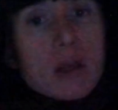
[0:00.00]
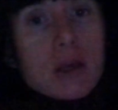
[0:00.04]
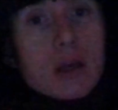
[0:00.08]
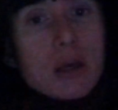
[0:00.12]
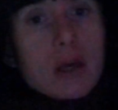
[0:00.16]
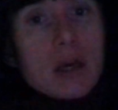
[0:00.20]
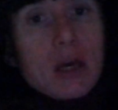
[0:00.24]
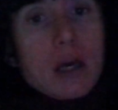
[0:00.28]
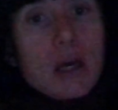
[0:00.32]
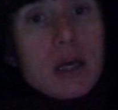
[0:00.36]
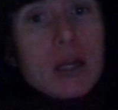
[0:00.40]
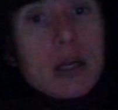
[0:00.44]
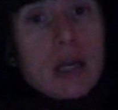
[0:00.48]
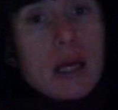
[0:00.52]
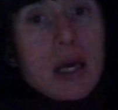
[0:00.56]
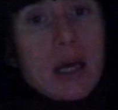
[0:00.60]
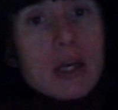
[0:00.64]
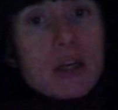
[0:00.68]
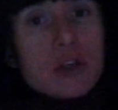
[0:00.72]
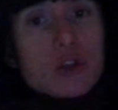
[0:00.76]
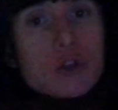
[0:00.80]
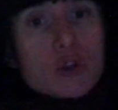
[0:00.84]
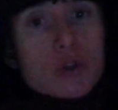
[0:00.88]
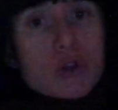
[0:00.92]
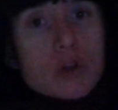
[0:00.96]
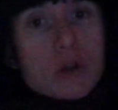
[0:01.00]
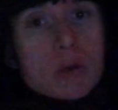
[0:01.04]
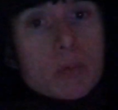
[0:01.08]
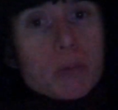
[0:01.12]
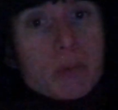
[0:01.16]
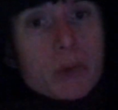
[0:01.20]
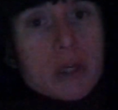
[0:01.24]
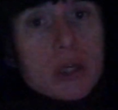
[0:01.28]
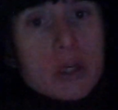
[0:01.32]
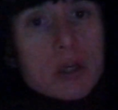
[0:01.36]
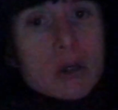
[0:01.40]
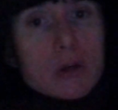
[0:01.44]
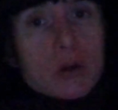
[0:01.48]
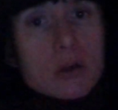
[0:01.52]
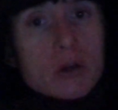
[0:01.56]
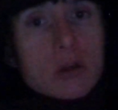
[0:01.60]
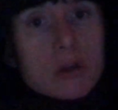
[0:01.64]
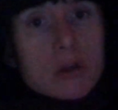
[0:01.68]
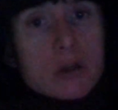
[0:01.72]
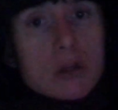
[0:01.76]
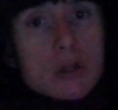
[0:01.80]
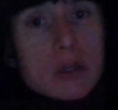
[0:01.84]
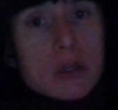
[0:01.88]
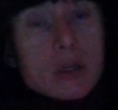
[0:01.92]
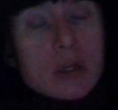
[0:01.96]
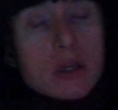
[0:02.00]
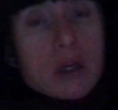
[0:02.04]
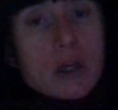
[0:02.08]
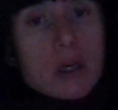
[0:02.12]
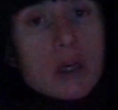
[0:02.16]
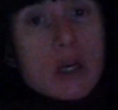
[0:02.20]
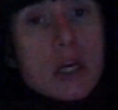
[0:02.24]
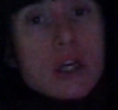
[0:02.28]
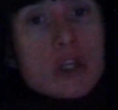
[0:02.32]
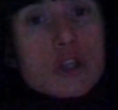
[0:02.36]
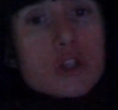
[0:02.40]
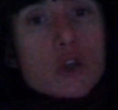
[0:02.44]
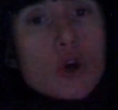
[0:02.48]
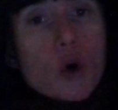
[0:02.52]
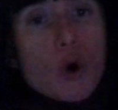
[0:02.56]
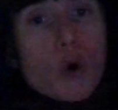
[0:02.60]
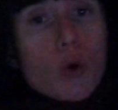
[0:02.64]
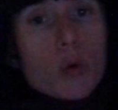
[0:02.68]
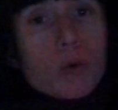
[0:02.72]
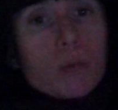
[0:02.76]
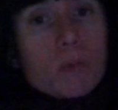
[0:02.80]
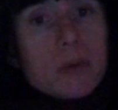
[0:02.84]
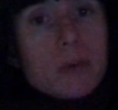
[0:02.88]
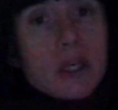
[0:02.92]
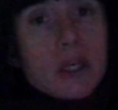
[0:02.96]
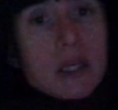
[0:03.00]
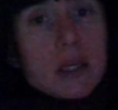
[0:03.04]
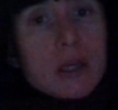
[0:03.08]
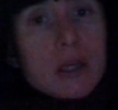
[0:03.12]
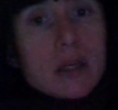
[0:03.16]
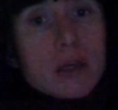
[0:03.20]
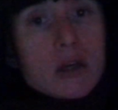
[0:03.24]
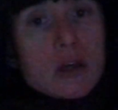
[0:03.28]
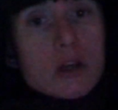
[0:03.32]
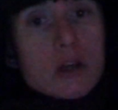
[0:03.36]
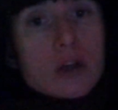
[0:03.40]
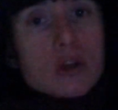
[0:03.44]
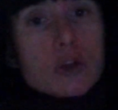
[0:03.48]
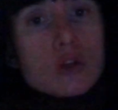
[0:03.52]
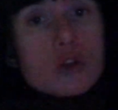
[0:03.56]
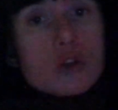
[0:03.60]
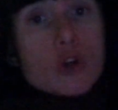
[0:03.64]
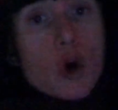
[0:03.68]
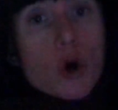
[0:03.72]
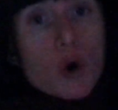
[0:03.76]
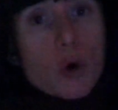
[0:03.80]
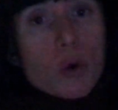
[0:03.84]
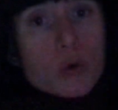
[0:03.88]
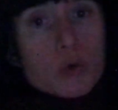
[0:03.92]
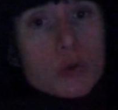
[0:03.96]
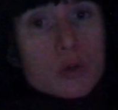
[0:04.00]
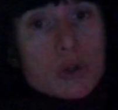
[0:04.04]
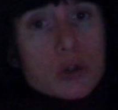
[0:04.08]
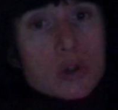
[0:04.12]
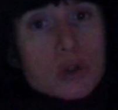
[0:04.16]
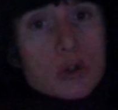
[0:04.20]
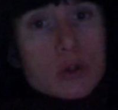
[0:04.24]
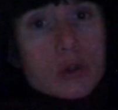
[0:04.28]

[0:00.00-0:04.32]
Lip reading: an angel appeared and told me, "Don't."